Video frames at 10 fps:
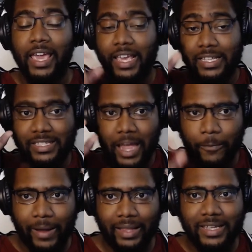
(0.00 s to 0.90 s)
is
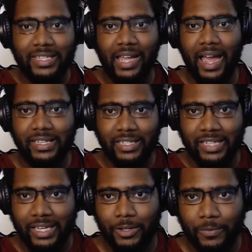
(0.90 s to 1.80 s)
directly tied to
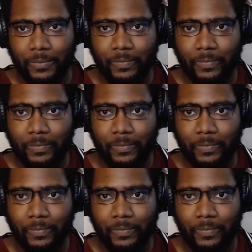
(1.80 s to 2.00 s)
Deku.